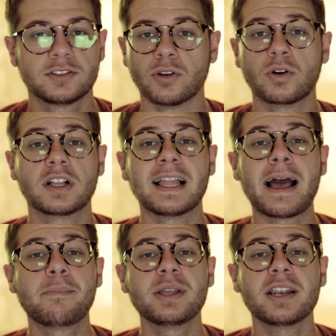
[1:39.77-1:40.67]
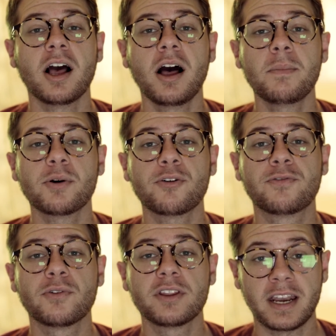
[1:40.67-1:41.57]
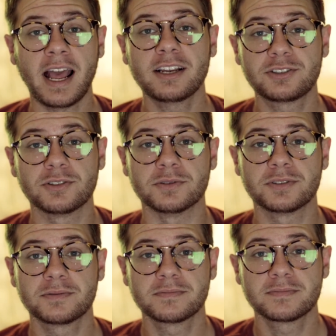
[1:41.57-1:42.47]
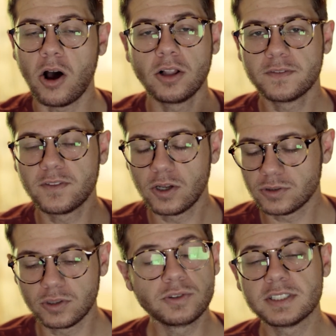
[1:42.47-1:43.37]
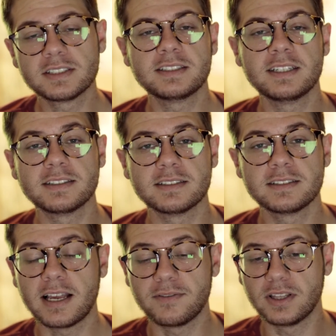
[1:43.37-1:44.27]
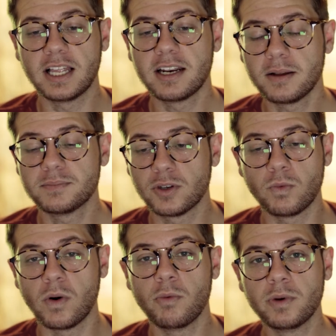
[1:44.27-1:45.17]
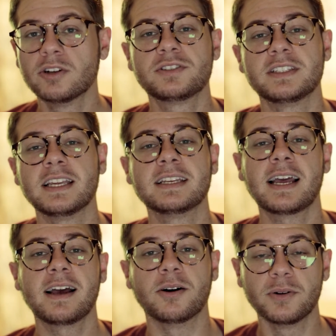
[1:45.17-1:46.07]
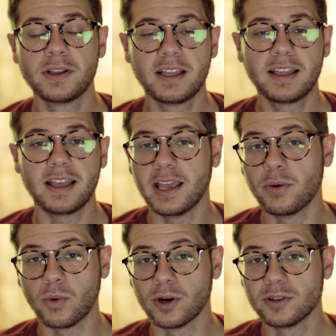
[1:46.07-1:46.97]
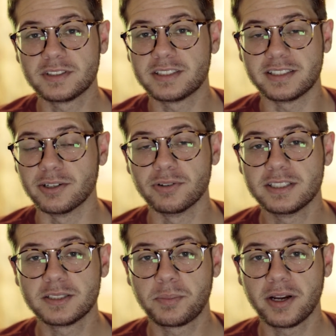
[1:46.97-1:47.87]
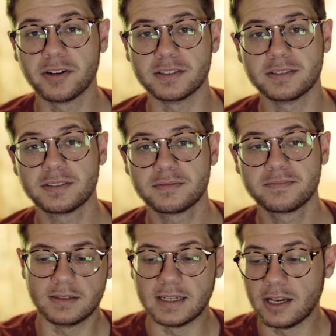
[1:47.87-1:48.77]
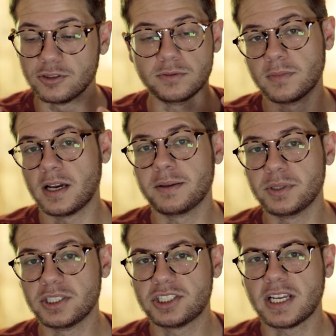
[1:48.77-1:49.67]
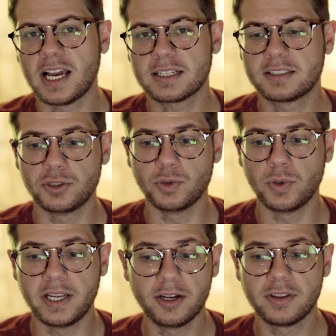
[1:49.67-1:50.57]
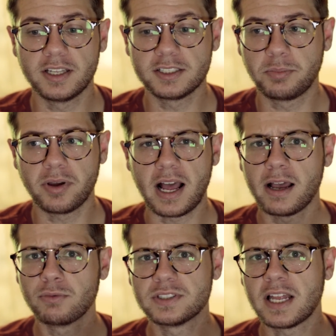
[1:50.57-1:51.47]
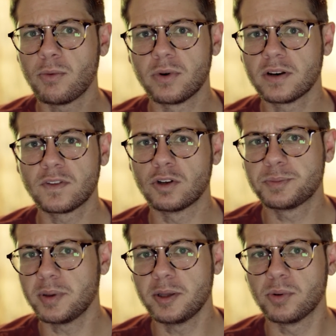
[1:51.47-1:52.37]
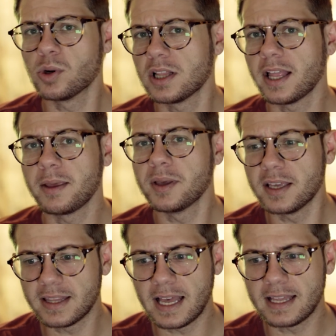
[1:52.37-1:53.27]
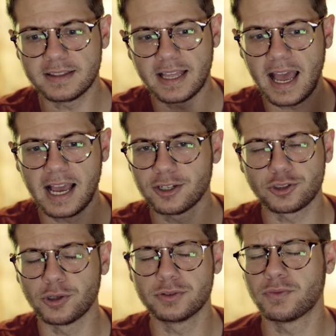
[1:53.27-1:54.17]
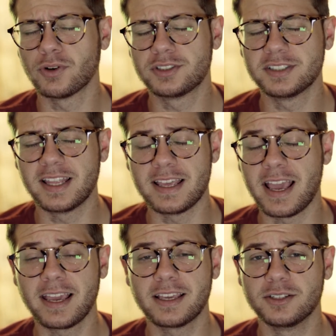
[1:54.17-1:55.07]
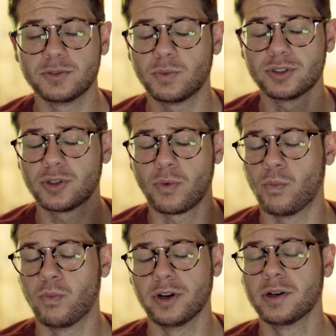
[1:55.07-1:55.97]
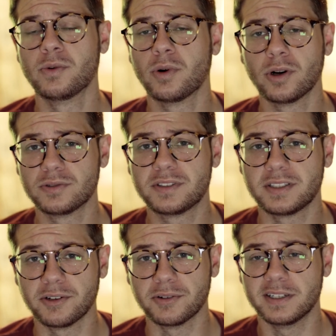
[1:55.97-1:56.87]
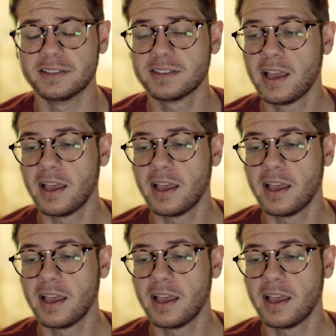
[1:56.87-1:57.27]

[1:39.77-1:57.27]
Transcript: So clap it up for the Nationals. All of those losing seasons have led up to what we are seeing now, a World Series appearance. Now you might be shocked to hear this, but I was not one of those people claiming that the Astros versus the Yankees was the real World Series.